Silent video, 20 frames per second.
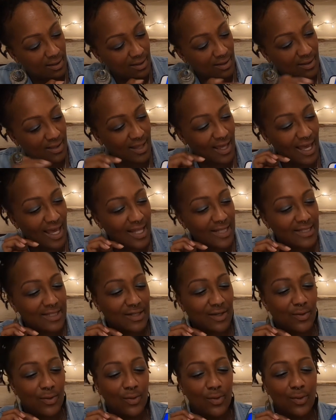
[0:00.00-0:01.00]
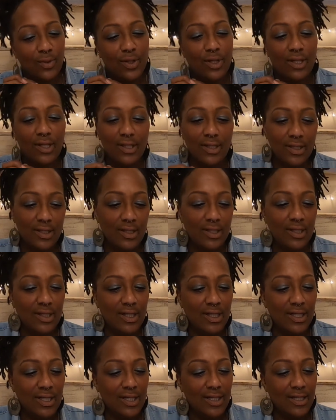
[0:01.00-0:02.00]
That's cool.
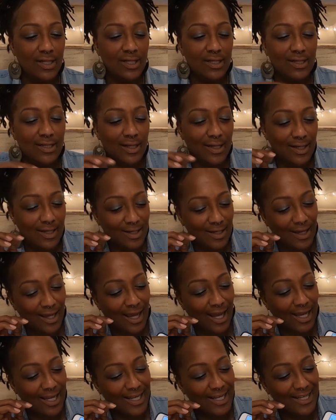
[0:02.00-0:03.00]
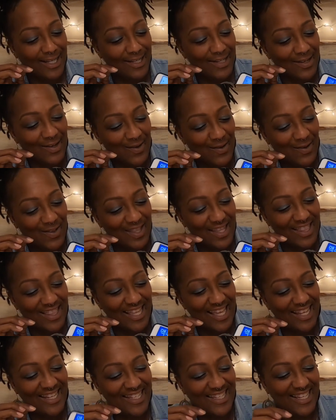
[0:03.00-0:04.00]
I didn't know that
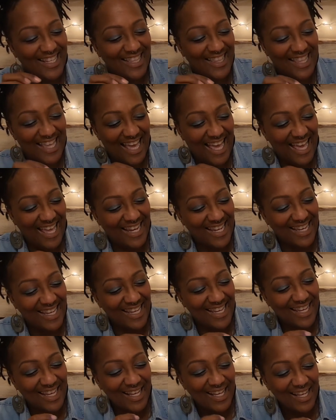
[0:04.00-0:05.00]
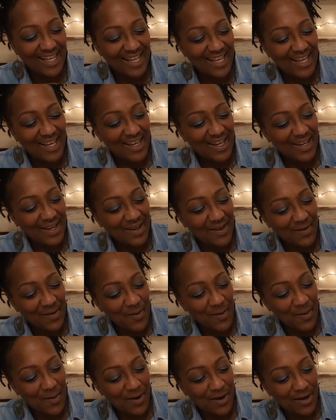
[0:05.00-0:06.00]
did that.
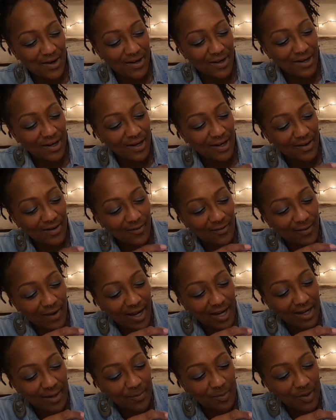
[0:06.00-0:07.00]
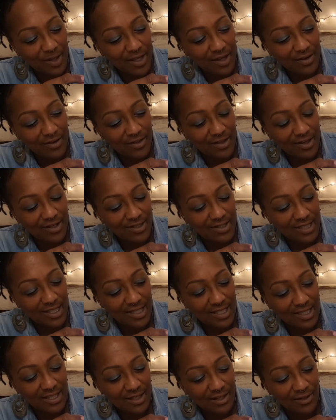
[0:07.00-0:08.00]
Or right up here, there's the
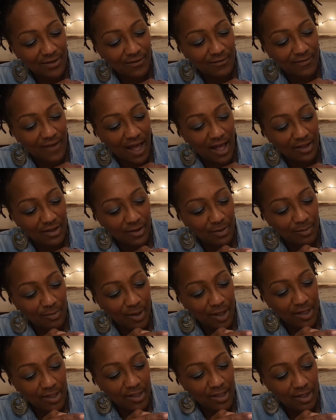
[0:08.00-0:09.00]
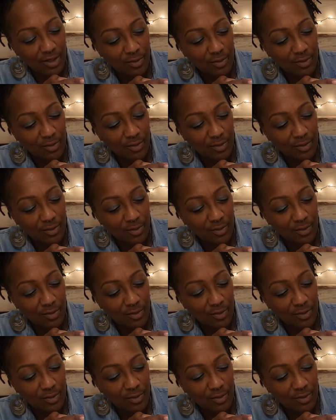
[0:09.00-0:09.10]
little volume button.